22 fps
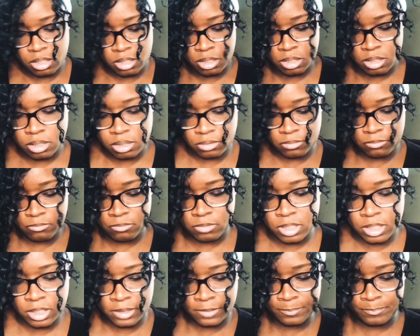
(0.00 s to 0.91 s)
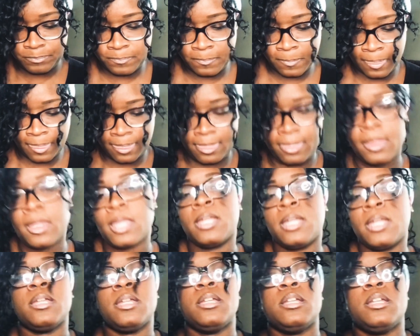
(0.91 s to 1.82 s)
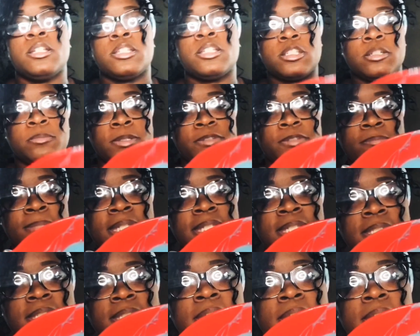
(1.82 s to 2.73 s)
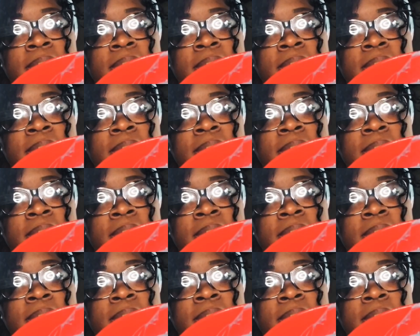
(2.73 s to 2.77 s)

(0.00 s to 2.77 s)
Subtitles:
All right. So we've mixed it.